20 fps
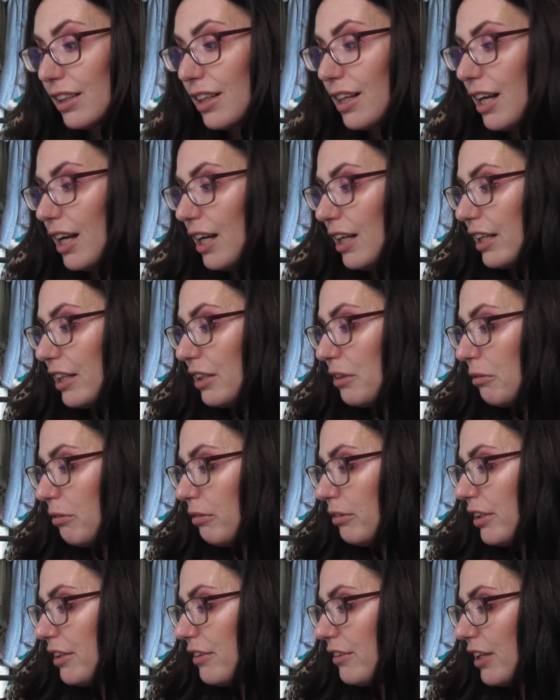I can
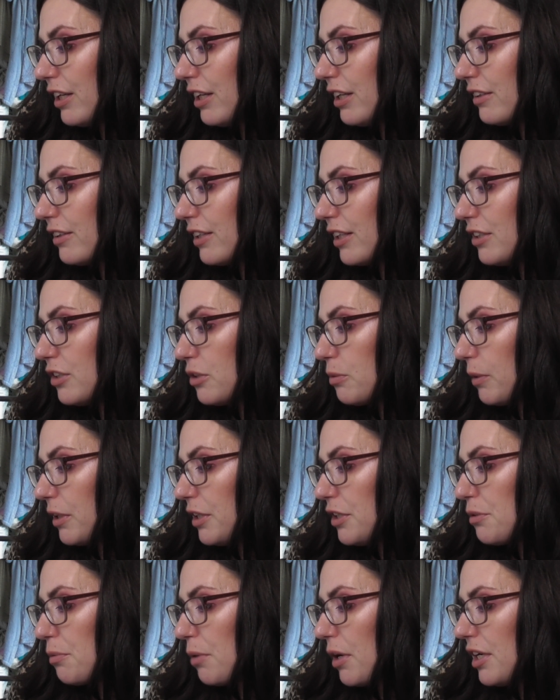only think that in
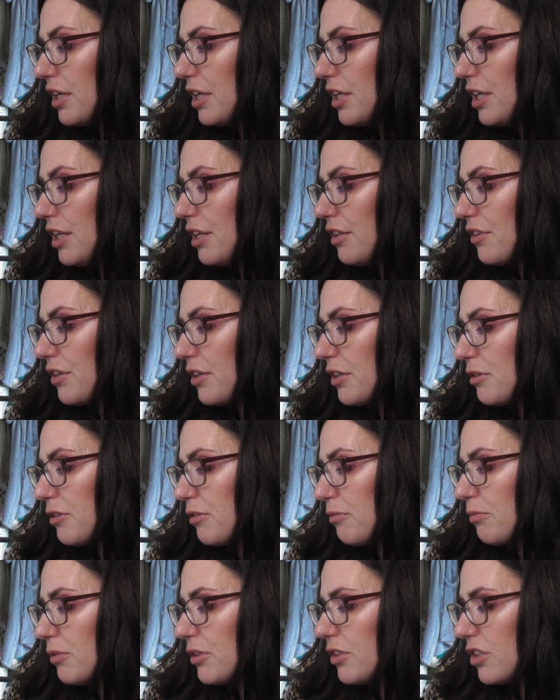2020 there
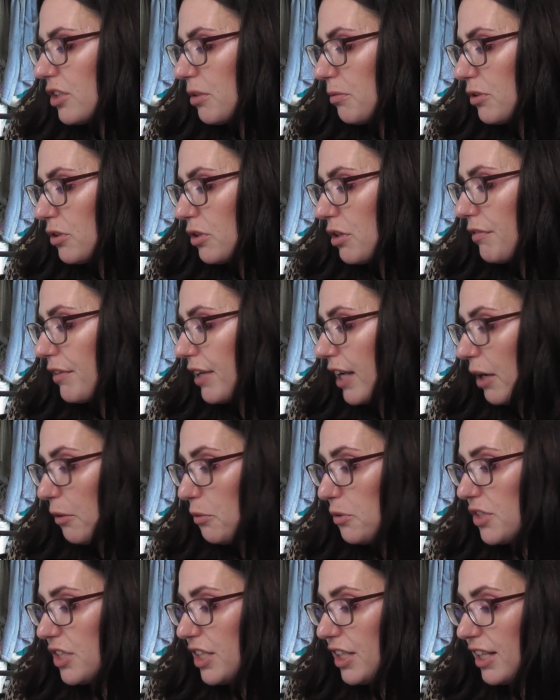was some sort of
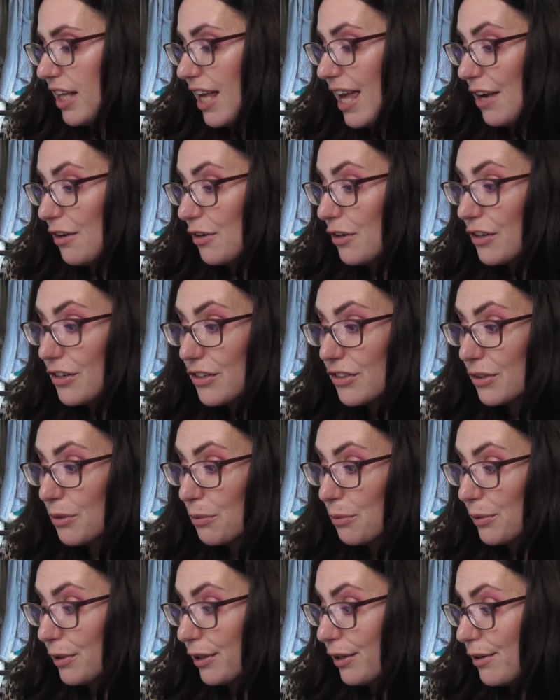counting errors
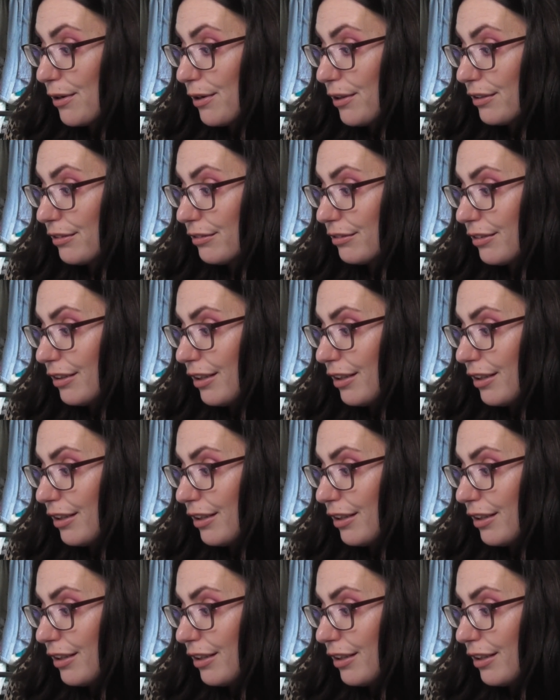going on.